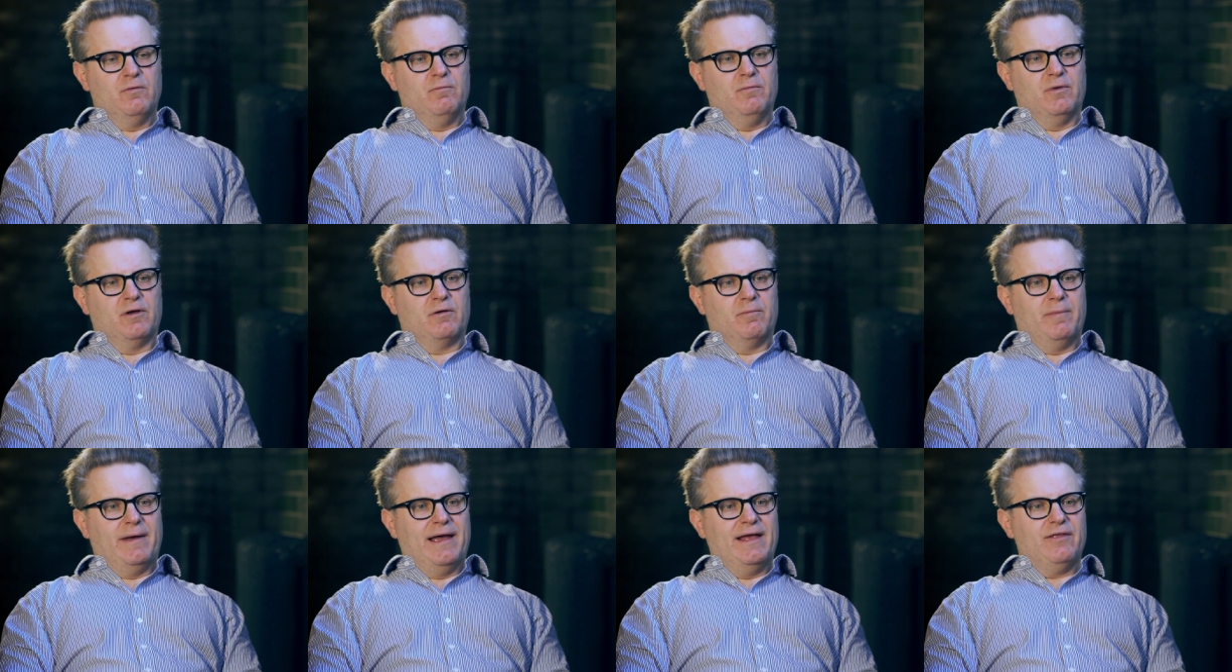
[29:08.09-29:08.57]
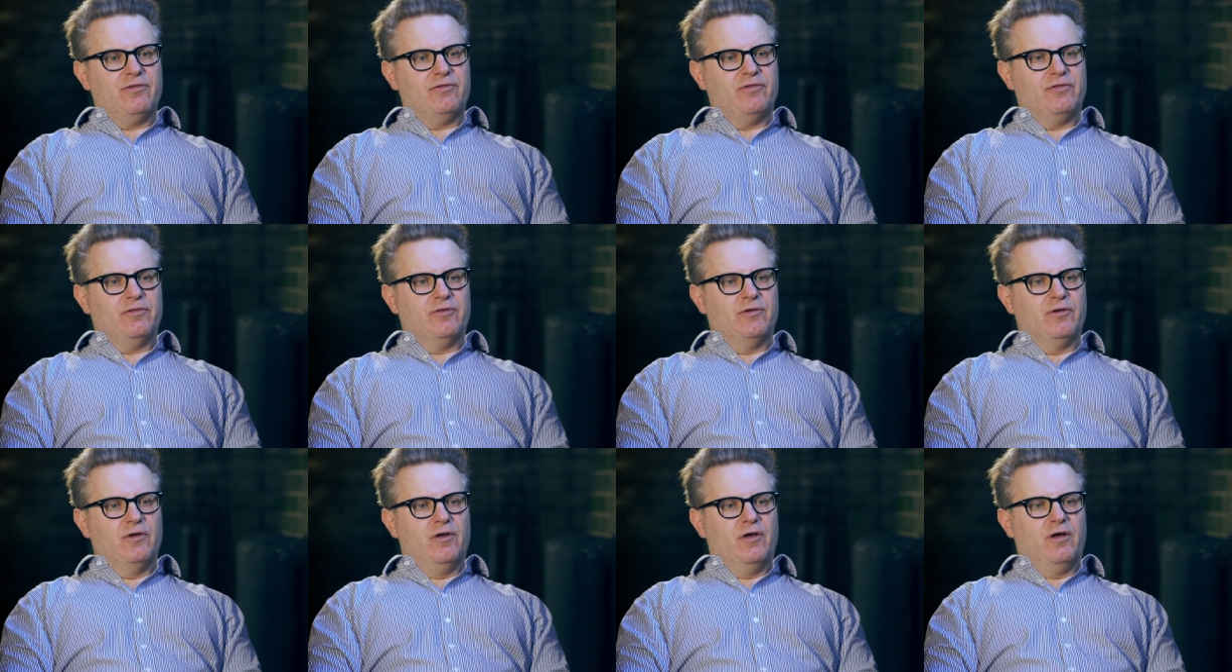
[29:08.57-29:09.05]

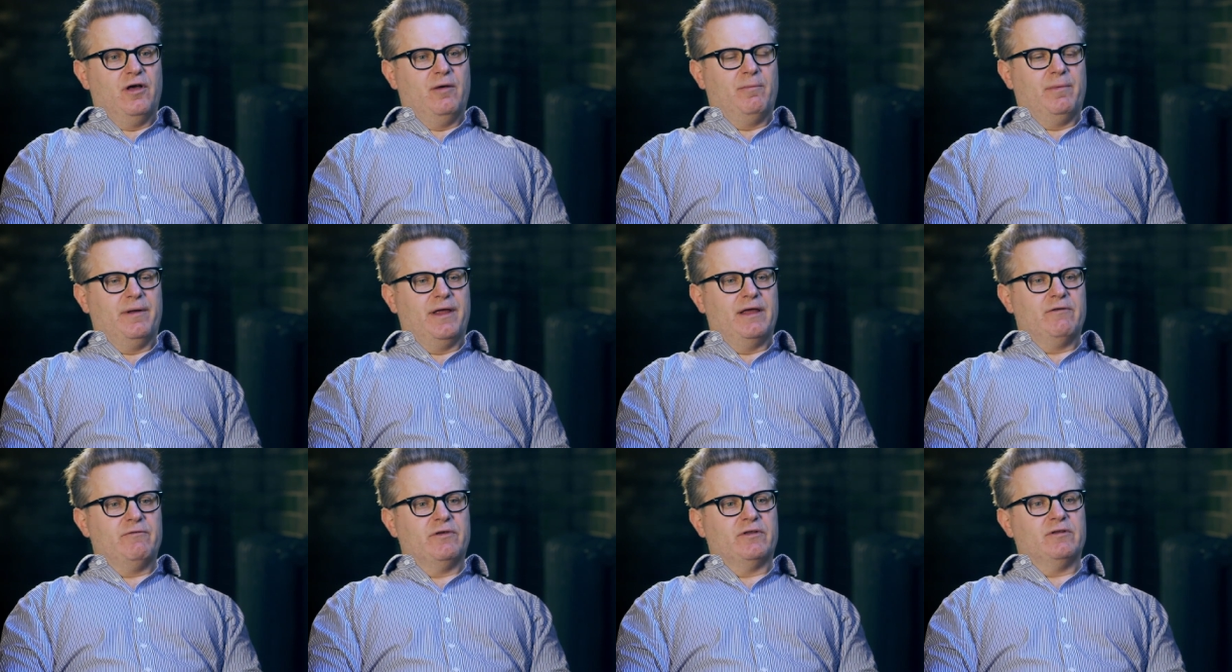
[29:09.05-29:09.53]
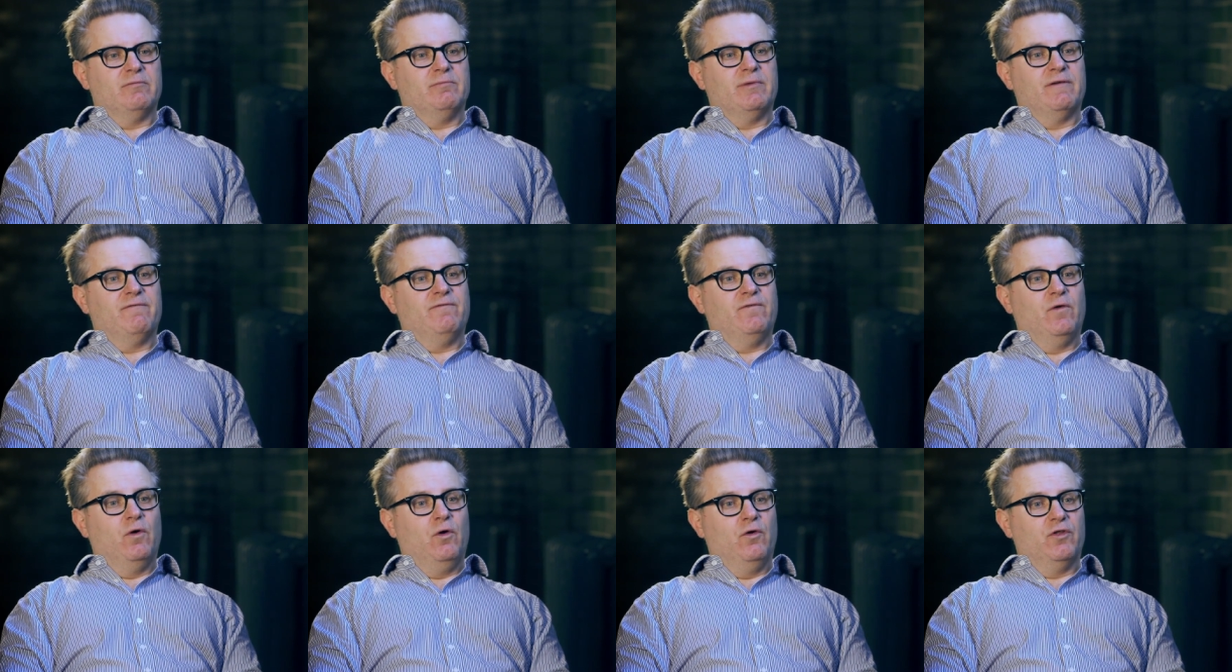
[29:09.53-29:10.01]
Macbeth, a play written
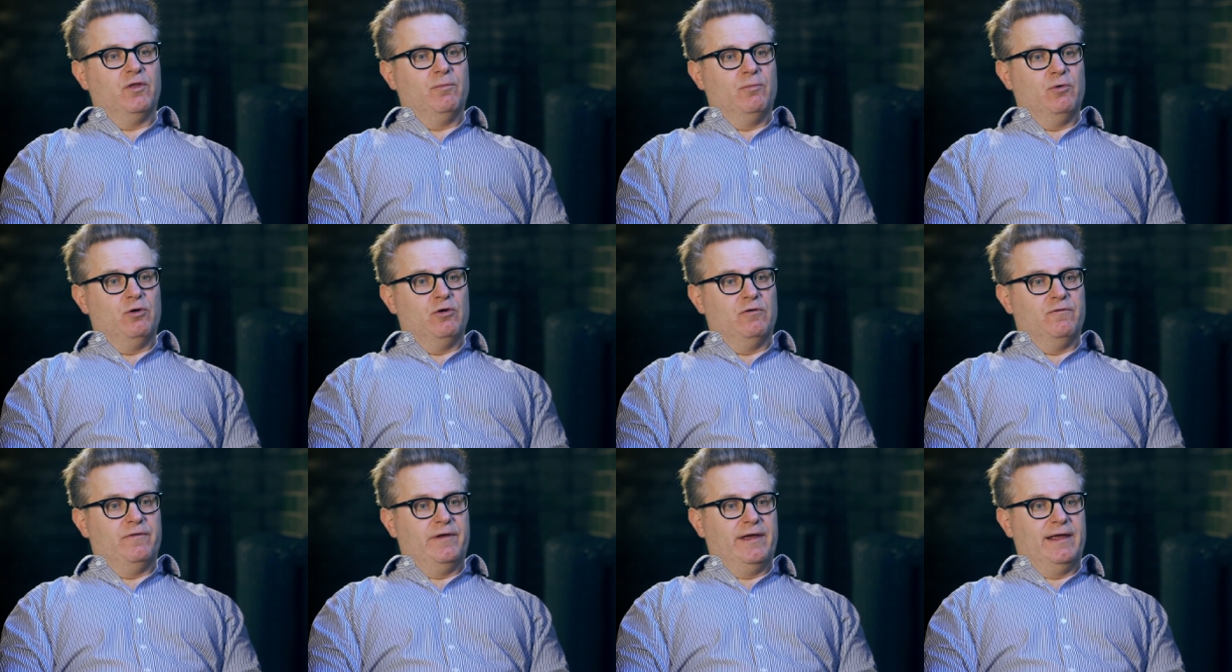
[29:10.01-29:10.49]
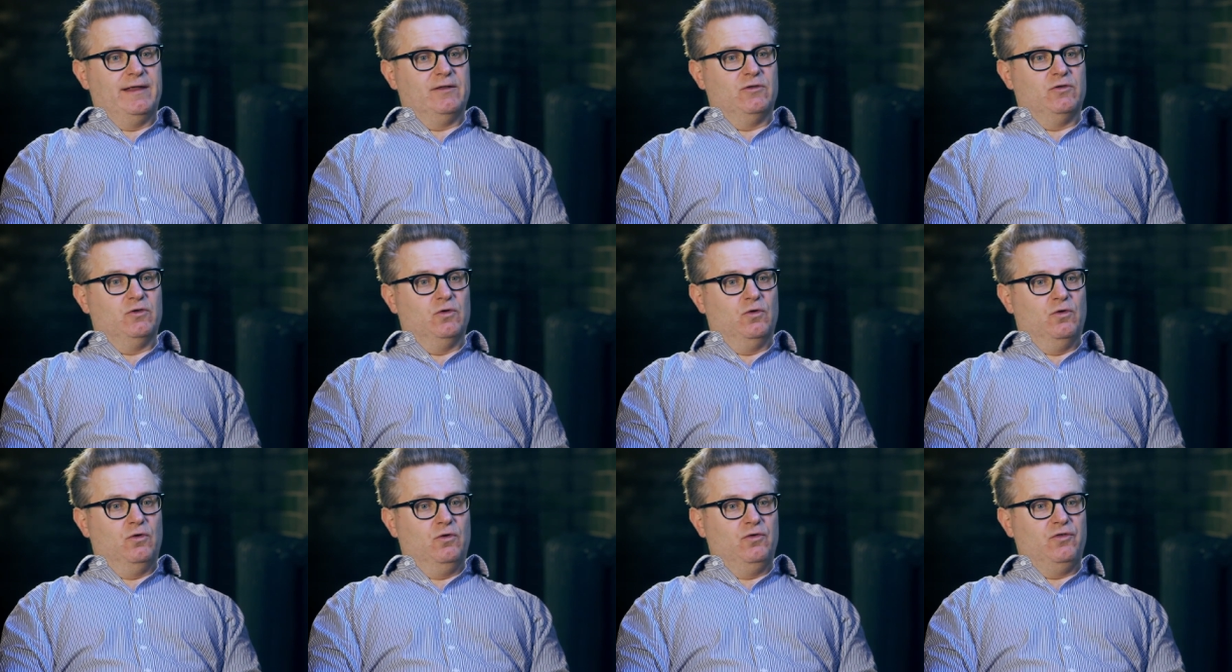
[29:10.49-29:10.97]
before the move
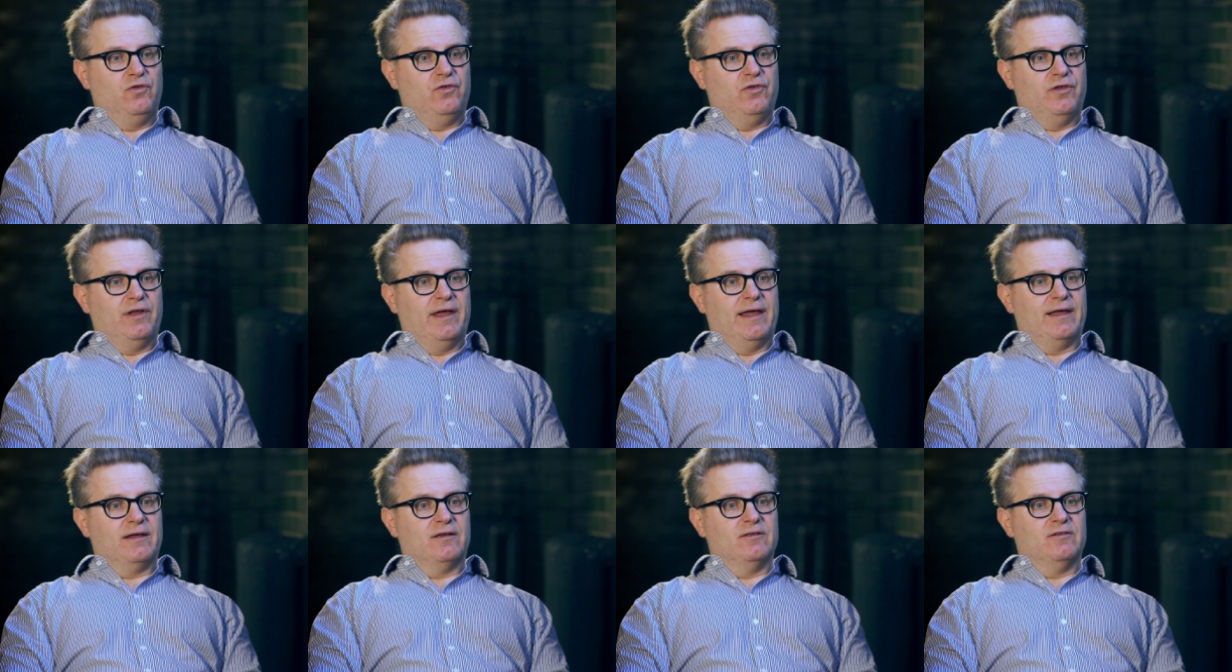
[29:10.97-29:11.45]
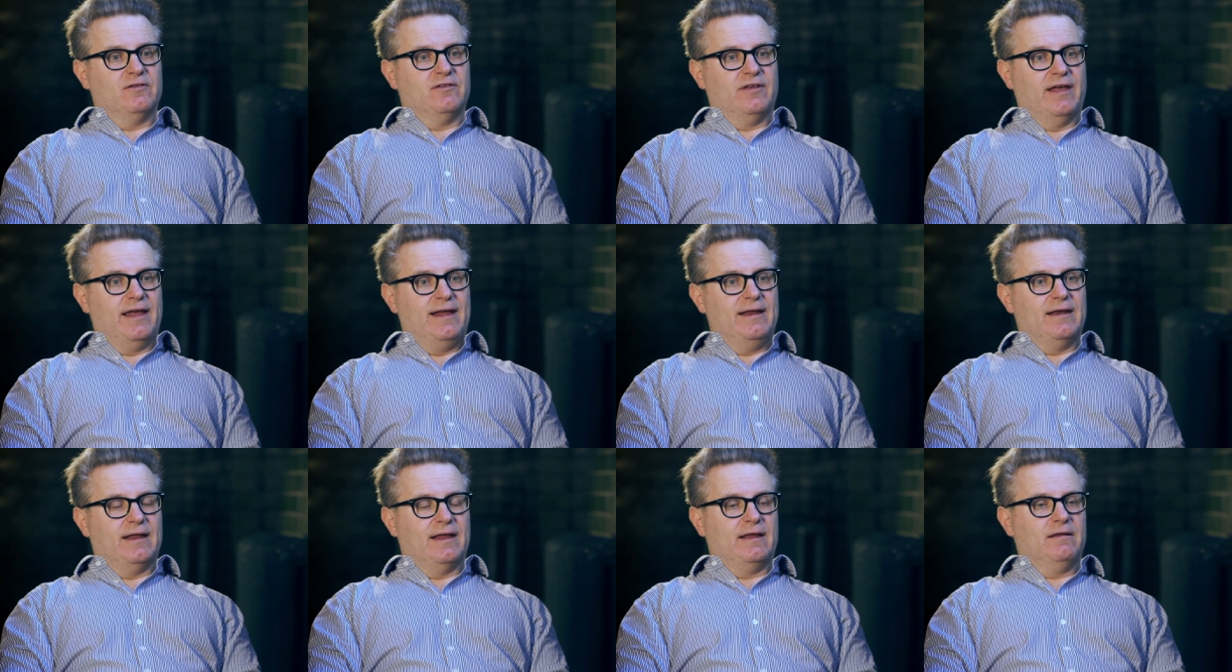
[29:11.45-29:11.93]
indoors and
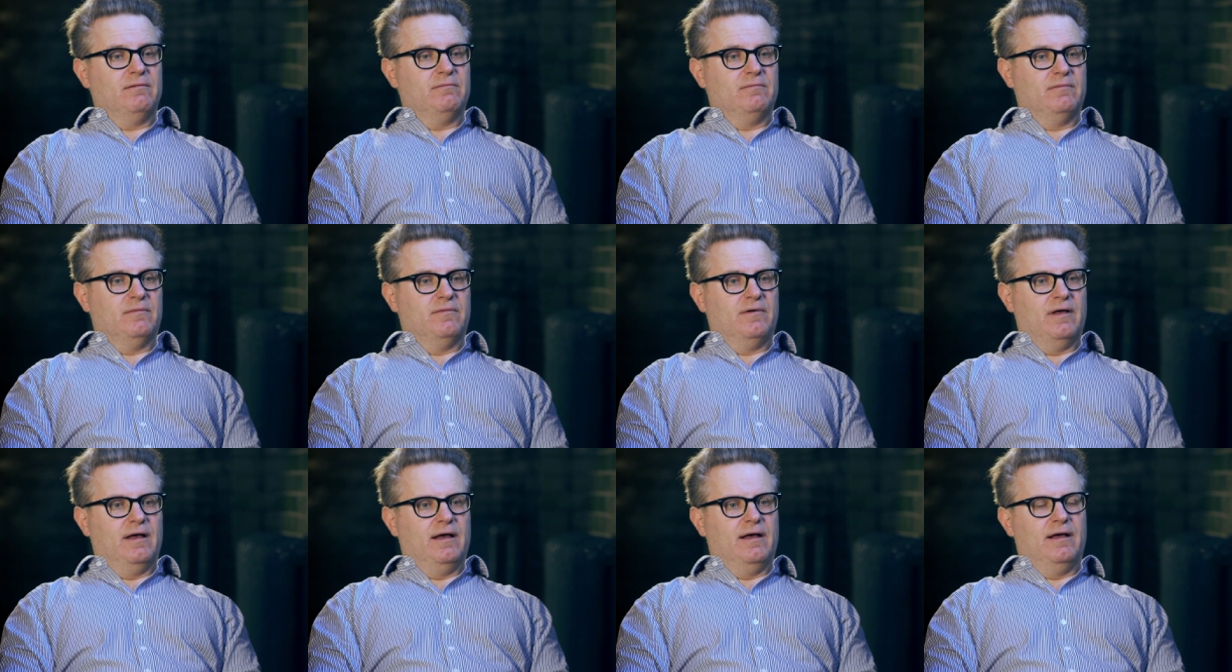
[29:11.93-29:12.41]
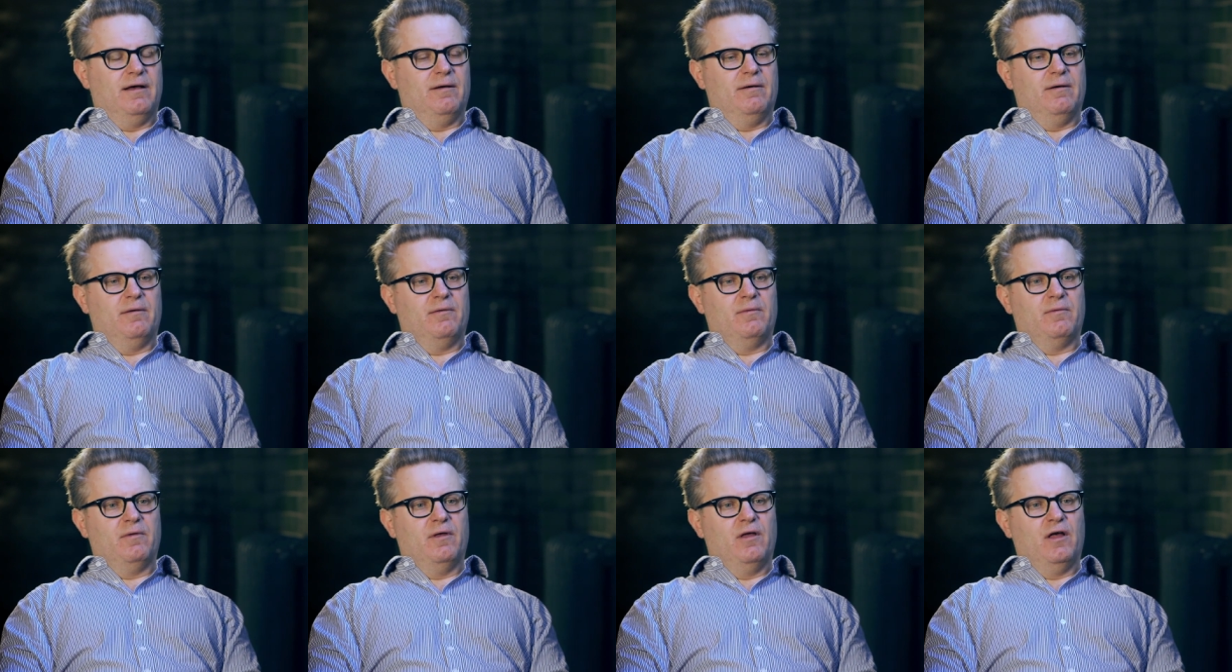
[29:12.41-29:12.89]
containing uh,